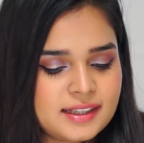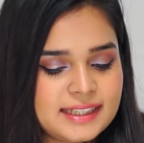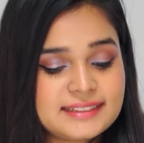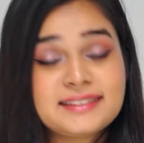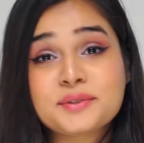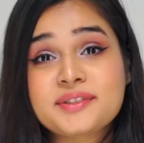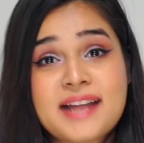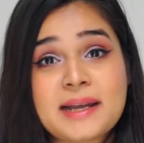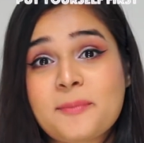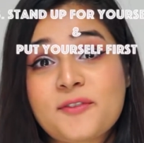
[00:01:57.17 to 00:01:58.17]
It's to
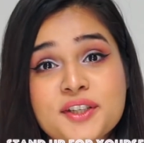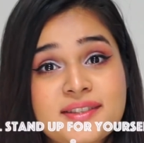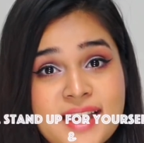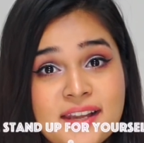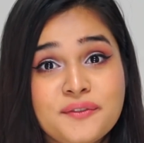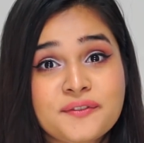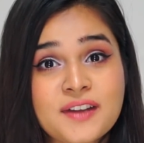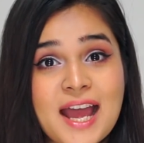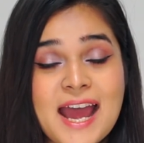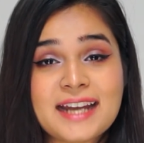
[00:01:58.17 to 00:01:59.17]
stand up for yourself,
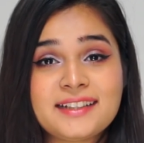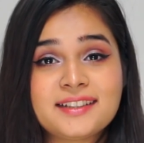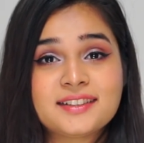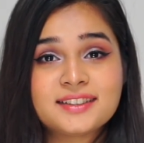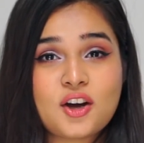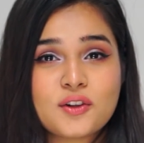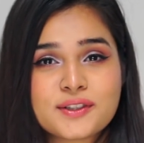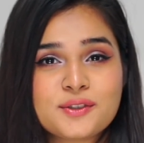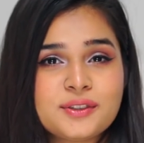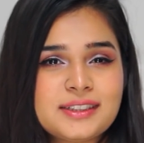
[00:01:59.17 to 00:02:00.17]
and
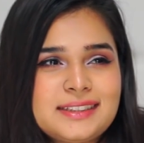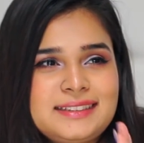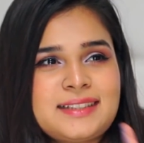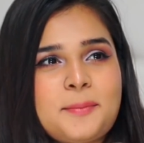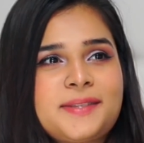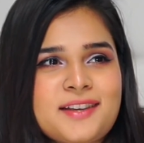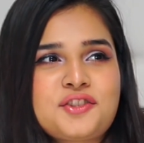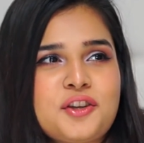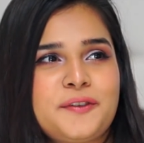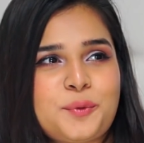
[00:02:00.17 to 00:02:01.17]
also a
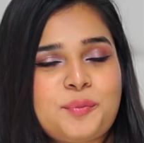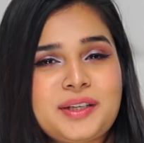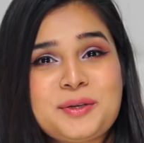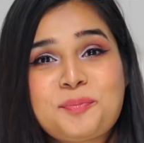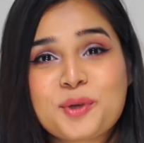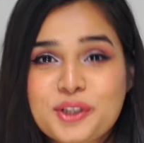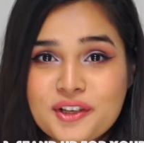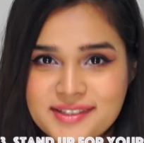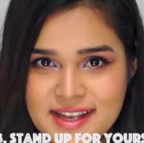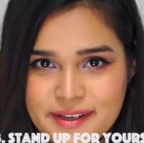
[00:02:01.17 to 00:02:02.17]
subsection of it would be to put
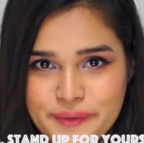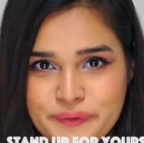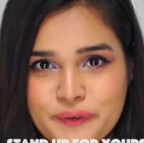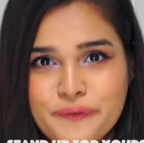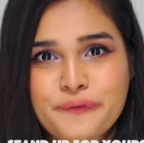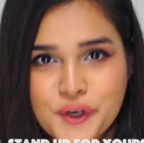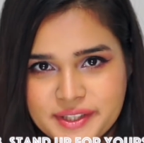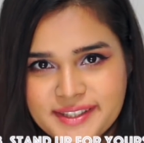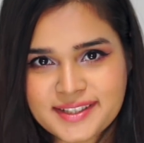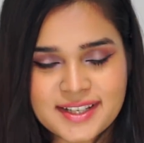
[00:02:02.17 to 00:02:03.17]
yourself first.